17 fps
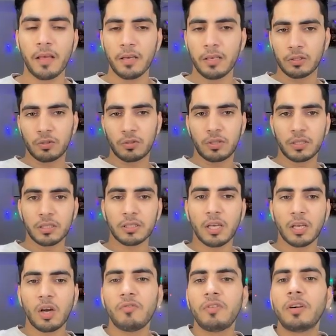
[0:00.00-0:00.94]
So this is
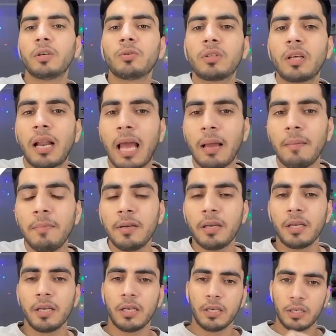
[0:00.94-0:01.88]
how we'll do the lab.
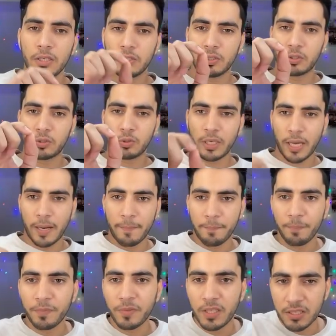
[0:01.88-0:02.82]
So yeah,
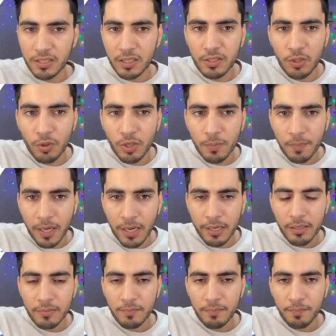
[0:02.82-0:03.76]
this is the theory part.
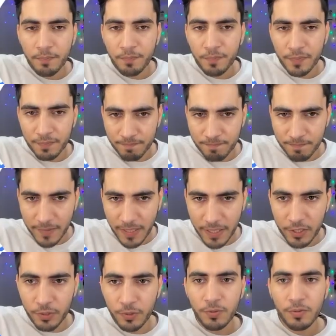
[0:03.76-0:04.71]

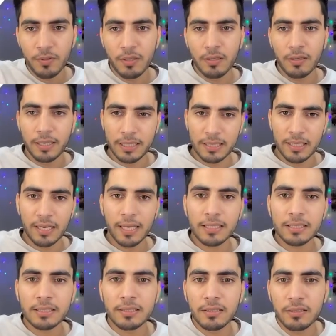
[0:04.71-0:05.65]
Thank you. In the
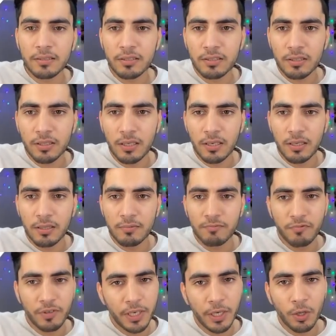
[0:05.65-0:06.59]
next
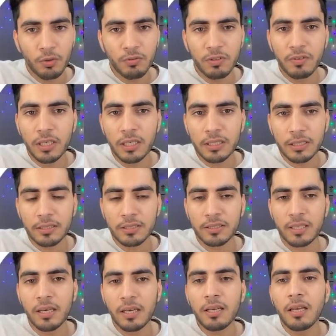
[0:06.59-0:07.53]
video, we will discuss
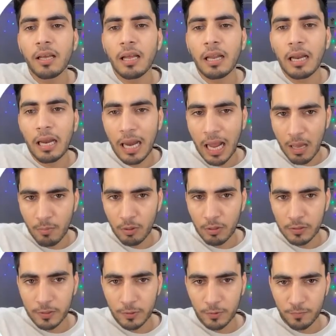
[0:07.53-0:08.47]
the lab
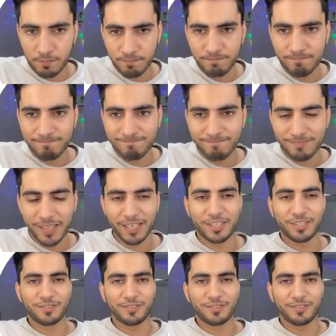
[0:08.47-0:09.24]
also. Thank you.